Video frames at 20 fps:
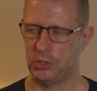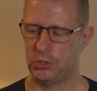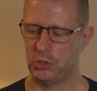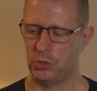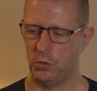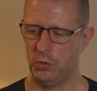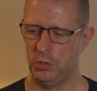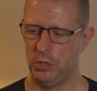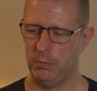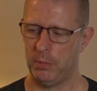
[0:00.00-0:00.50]

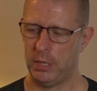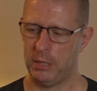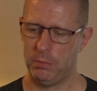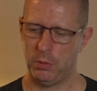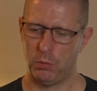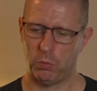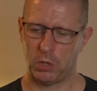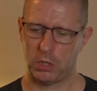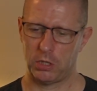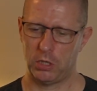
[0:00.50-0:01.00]
So you might
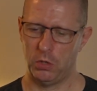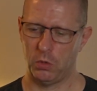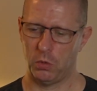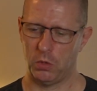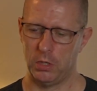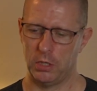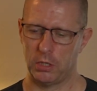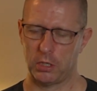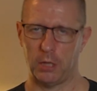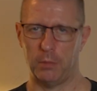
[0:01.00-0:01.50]
be working
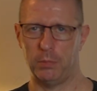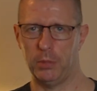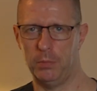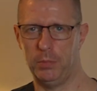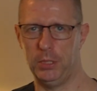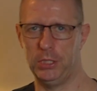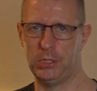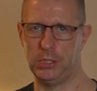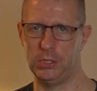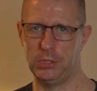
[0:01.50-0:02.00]
on a couple of
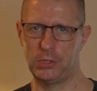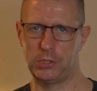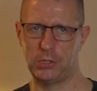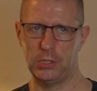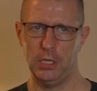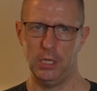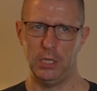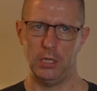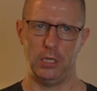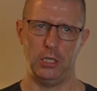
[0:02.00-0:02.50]

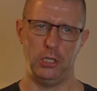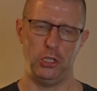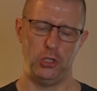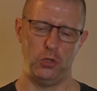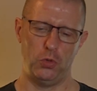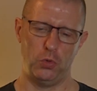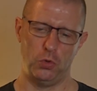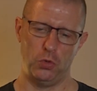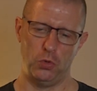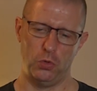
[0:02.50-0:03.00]
pieces that
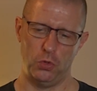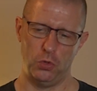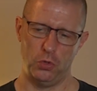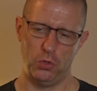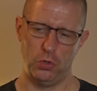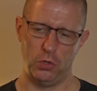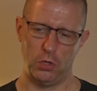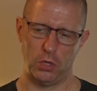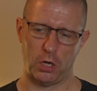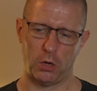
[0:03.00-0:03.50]

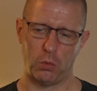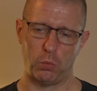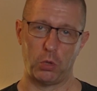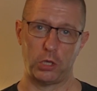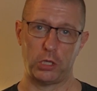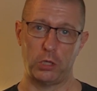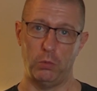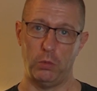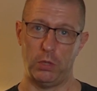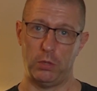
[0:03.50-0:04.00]
you are
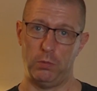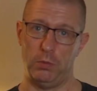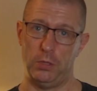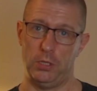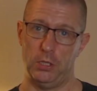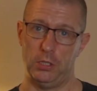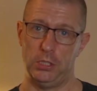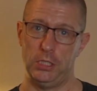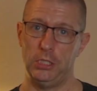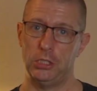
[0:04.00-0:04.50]
working
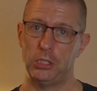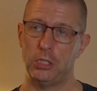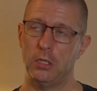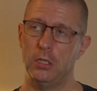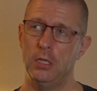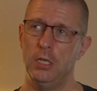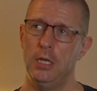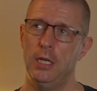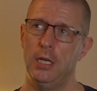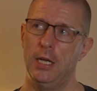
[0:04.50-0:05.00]
with your teacher,
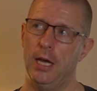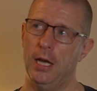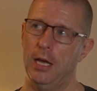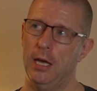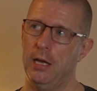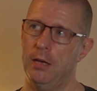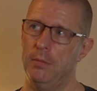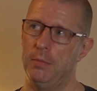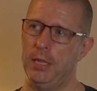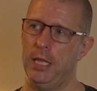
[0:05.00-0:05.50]

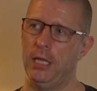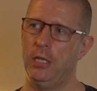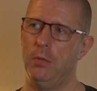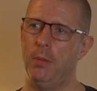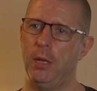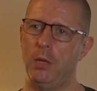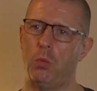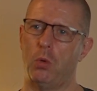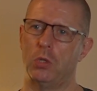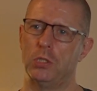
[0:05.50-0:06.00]
but then you
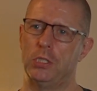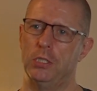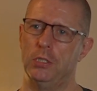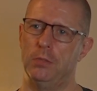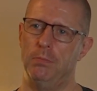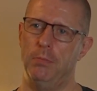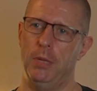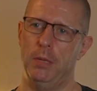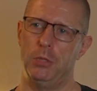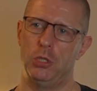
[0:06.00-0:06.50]
might want to
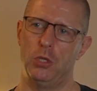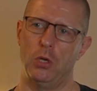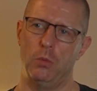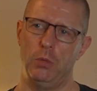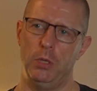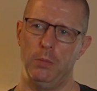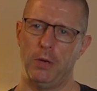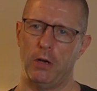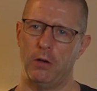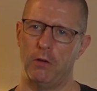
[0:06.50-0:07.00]
maybe do a
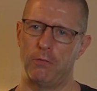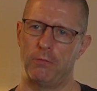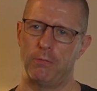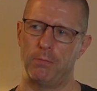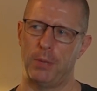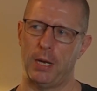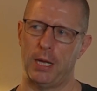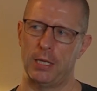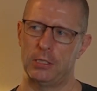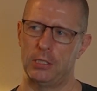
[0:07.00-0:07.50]
wee bit
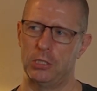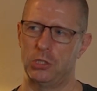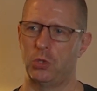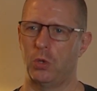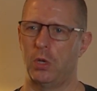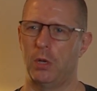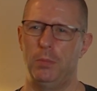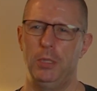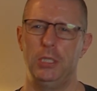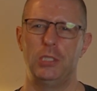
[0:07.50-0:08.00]
of practice
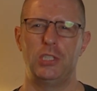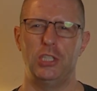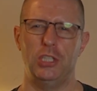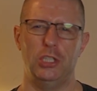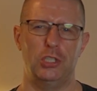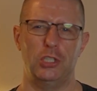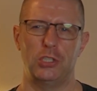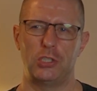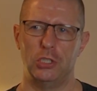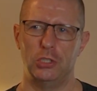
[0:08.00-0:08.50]
on a piece that
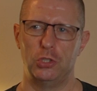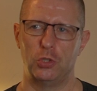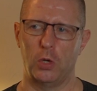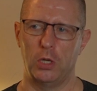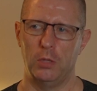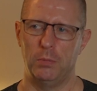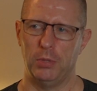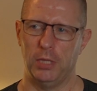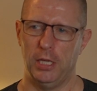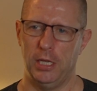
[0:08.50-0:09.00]
you just
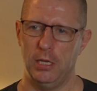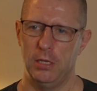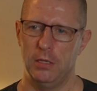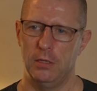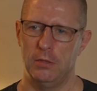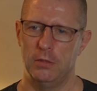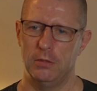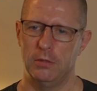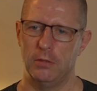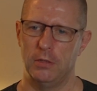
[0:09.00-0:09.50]
enjoy
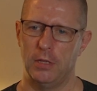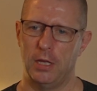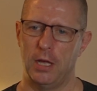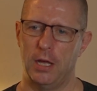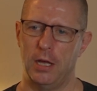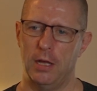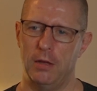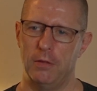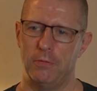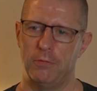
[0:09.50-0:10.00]
playing.
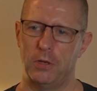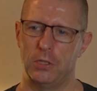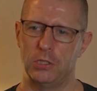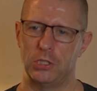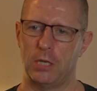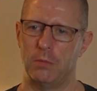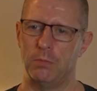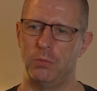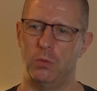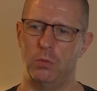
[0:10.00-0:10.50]
For
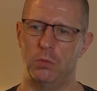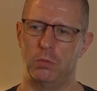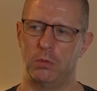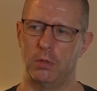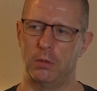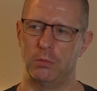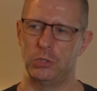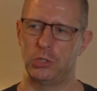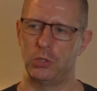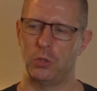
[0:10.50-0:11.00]

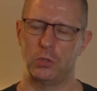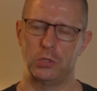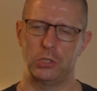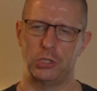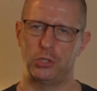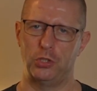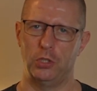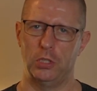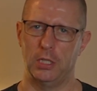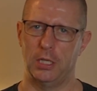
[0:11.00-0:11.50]
example, I was talking to
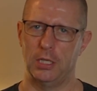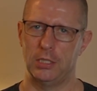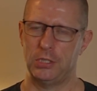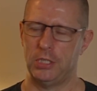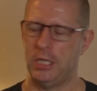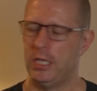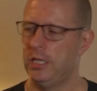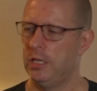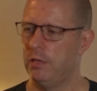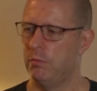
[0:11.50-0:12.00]
a student
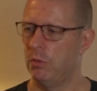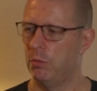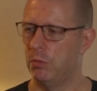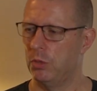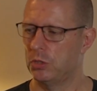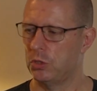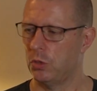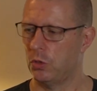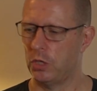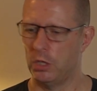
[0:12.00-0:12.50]
last night and we
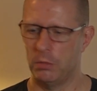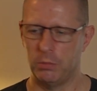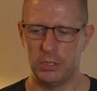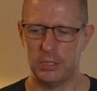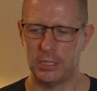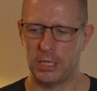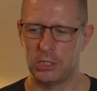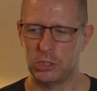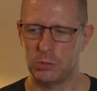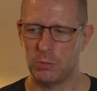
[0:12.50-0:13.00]
were talking about
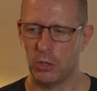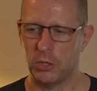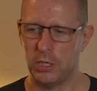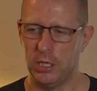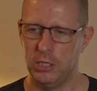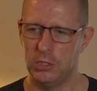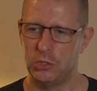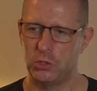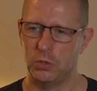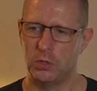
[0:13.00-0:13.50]
Dance
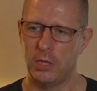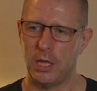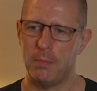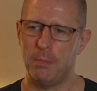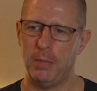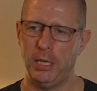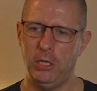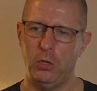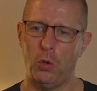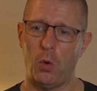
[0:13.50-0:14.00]
Monkey. So that
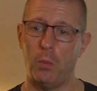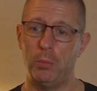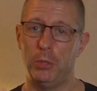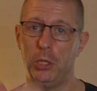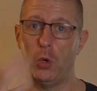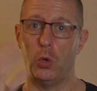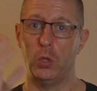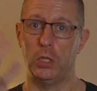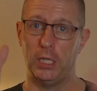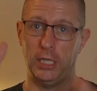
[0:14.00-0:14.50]
might not
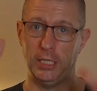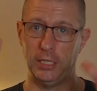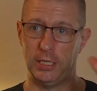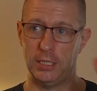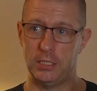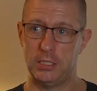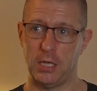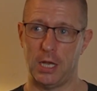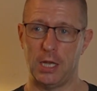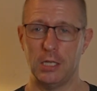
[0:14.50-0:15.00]
be on like
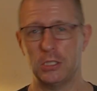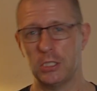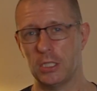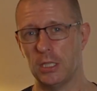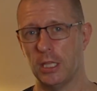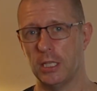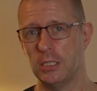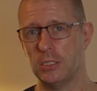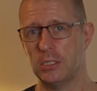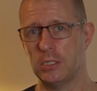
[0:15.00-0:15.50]
the task
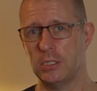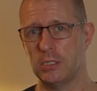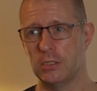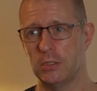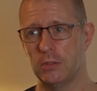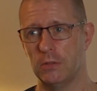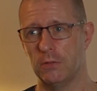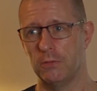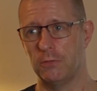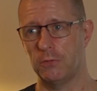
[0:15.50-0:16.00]
list
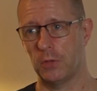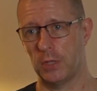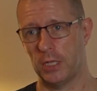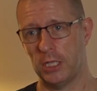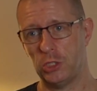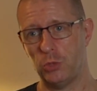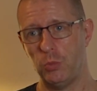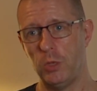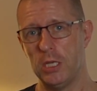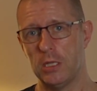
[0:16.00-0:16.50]
for
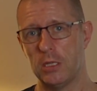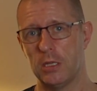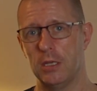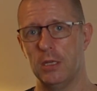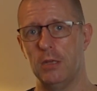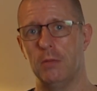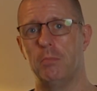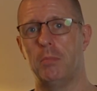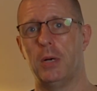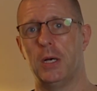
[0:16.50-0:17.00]
this week,
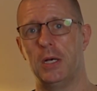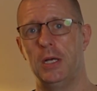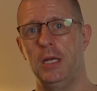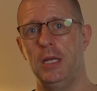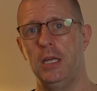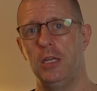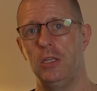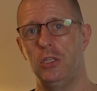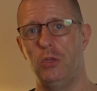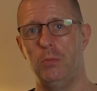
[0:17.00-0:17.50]
but
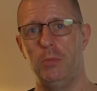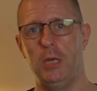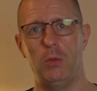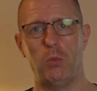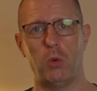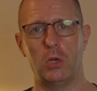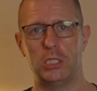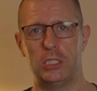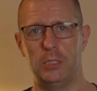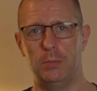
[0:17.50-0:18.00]
you may
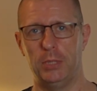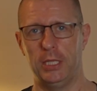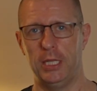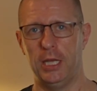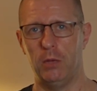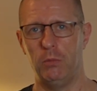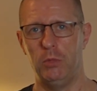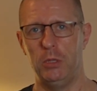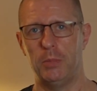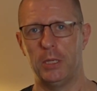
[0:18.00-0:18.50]
want to play
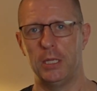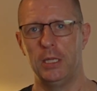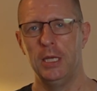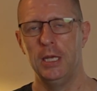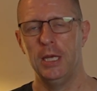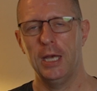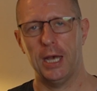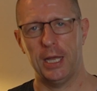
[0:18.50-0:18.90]
it a wee bit.